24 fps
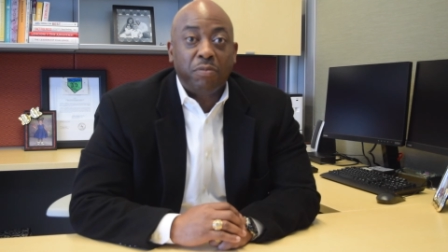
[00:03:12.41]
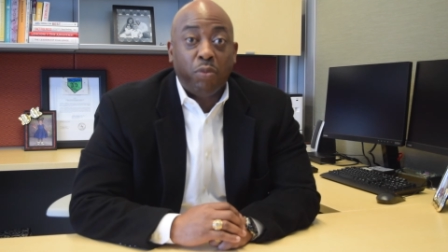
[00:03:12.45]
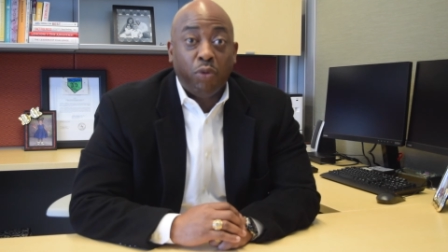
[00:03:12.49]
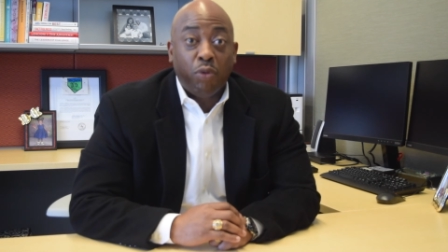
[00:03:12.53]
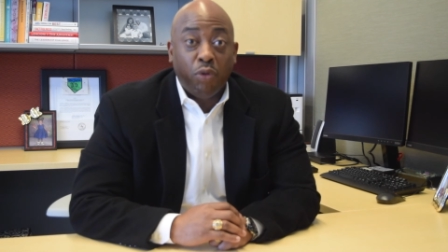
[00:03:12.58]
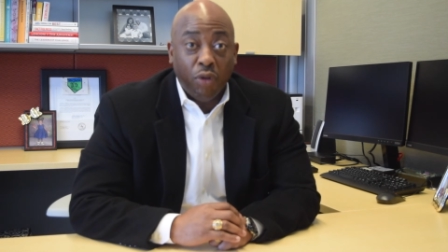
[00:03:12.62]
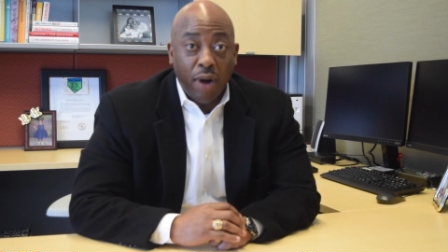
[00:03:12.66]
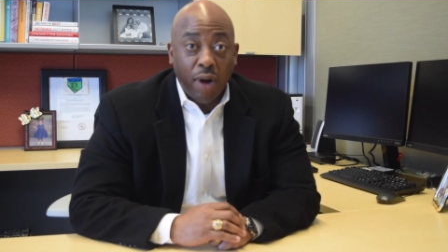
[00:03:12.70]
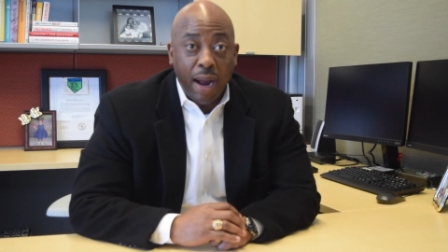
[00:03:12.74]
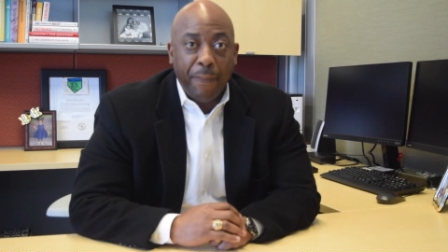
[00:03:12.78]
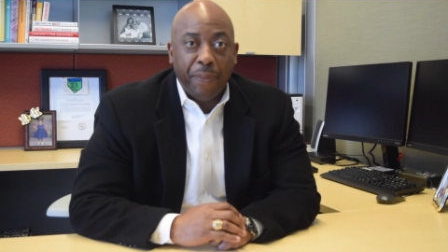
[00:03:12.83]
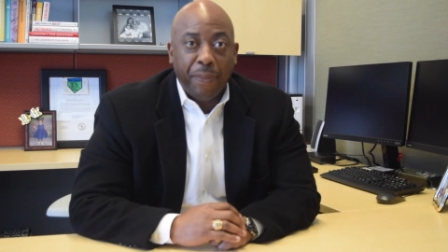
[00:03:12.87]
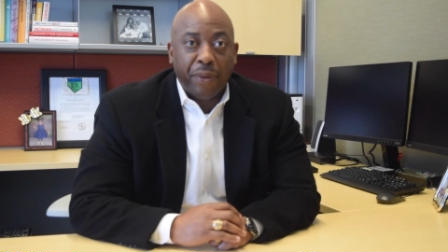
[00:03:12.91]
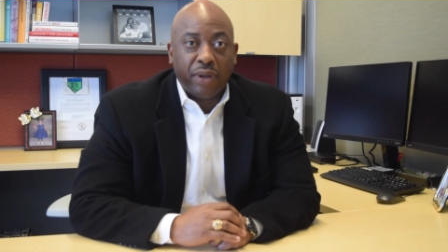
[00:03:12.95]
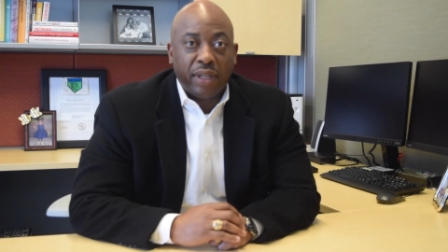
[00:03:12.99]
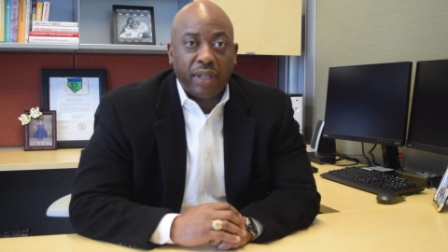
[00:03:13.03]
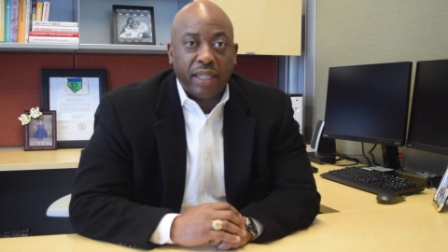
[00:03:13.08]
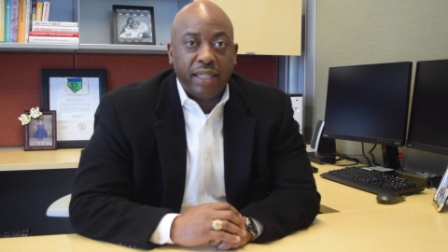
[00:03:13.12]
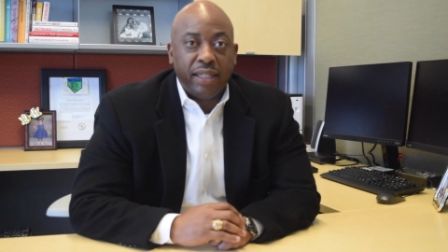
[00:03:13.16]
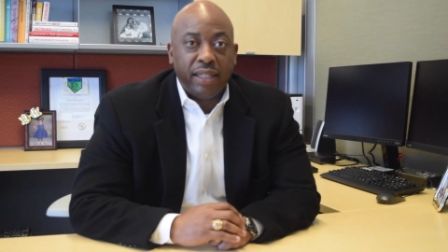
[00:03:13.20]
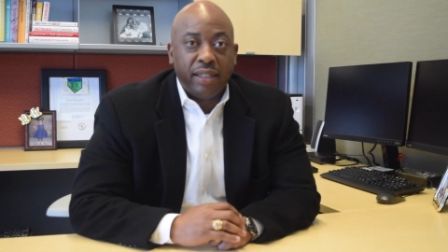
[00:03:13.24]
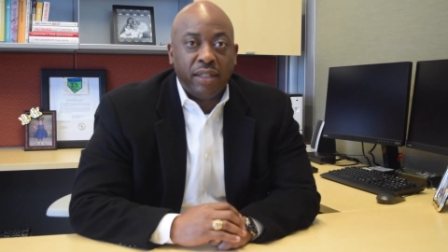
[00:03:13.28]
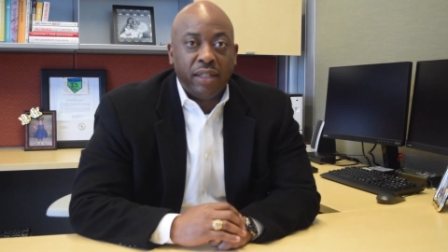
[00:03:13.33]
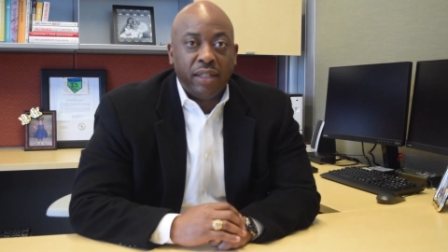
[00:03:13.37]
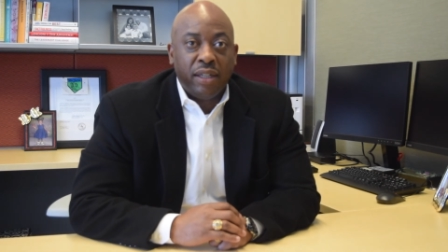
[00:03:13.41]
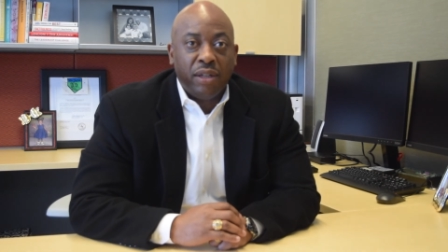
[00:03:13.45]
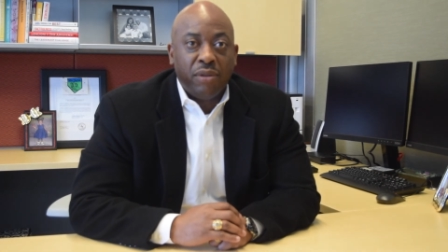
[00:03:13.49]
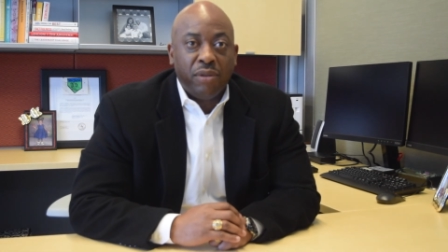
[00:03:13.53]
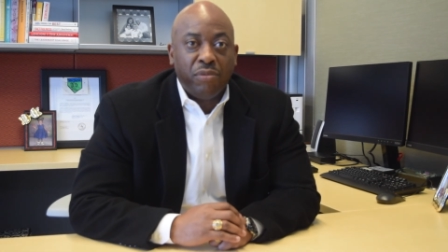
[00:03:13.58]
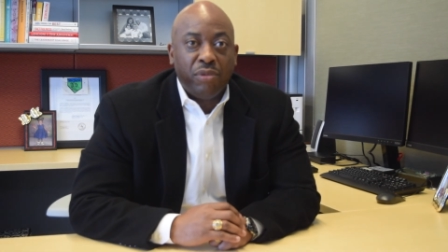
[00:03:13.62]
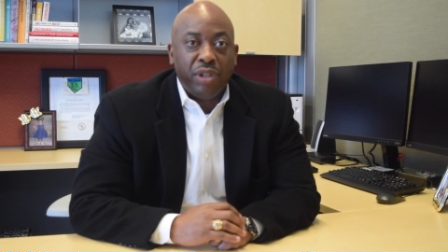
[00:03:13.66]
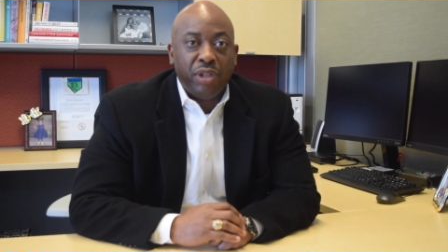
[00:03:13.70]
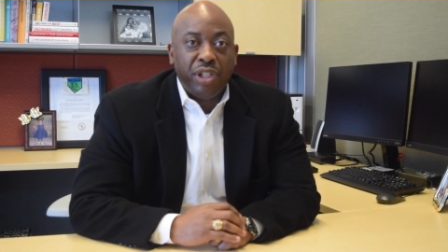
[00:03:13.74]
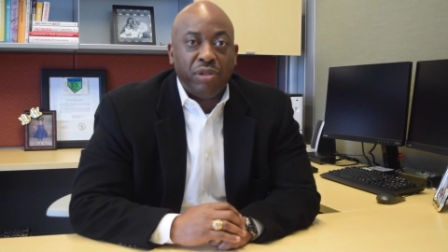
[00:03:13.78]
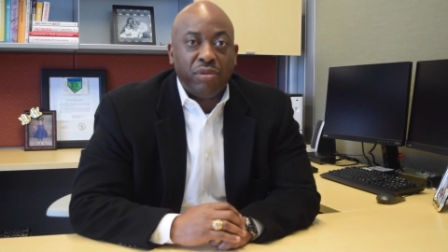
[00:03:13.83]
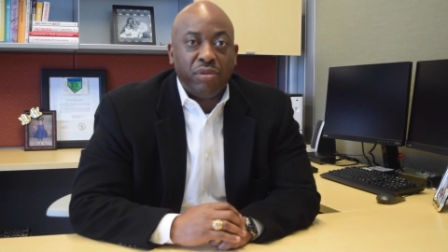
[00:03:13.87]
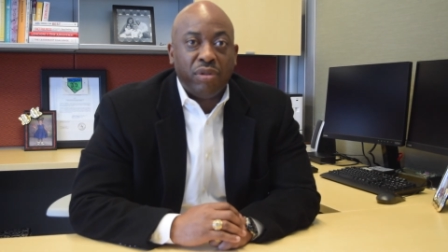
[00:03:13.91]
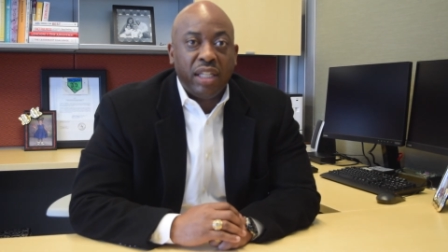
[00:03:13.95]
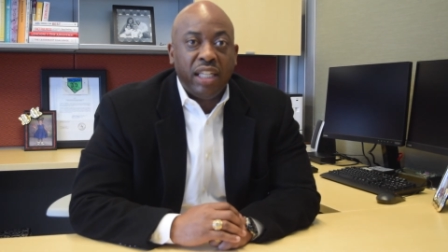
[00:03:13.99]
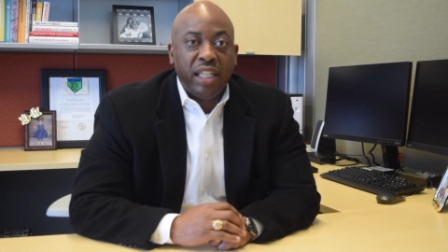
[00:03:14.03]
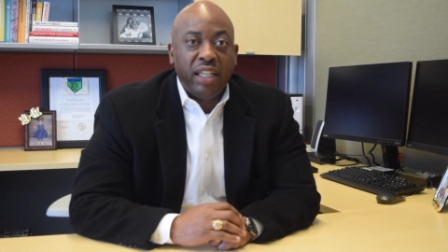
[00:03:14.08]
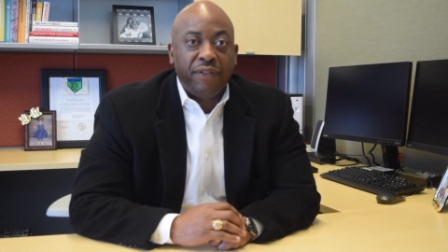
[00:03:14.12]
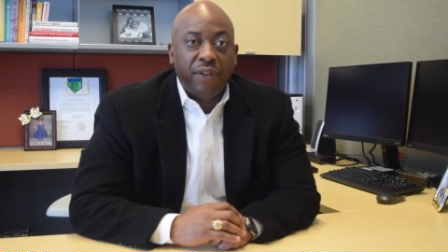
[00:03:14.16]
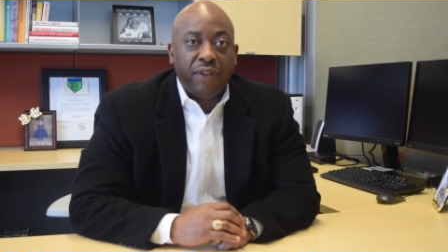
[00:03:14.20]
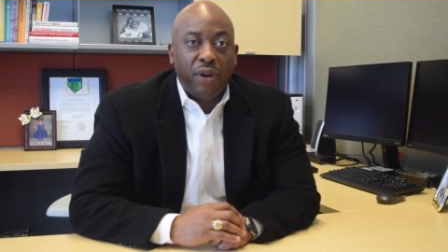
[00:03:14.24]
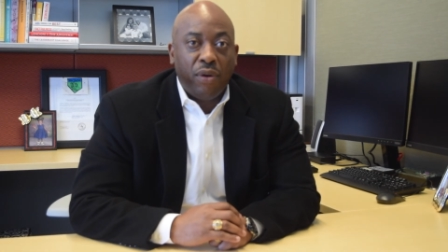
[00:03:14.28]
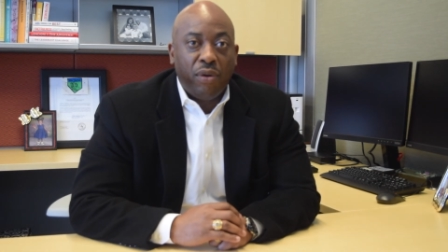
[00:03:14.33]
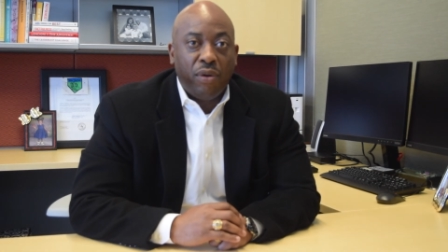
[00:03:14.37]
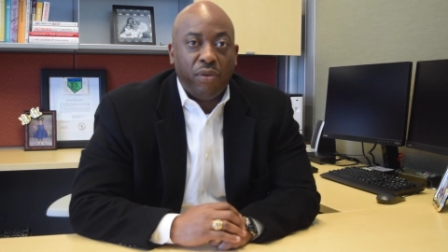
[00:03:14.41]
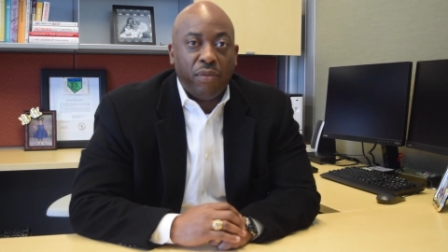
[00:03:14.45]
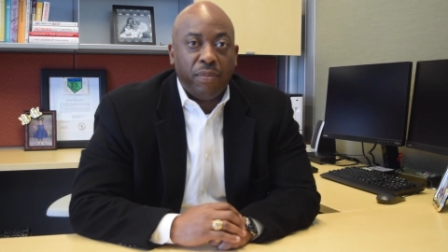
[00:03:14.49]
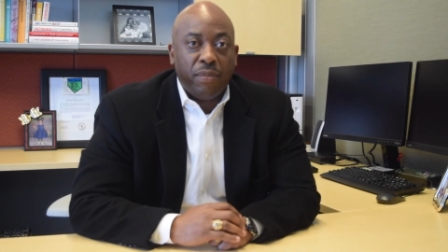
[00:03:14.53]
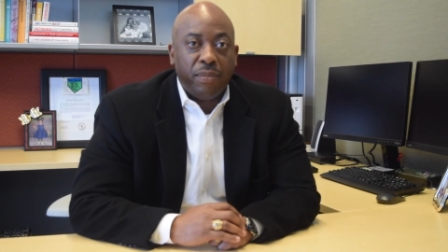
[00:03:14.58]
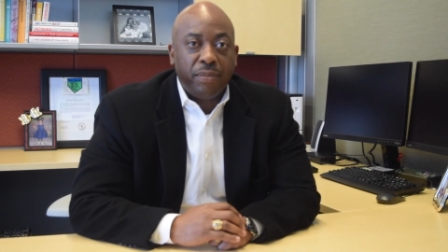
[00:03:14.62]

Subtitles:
properly when you leave home.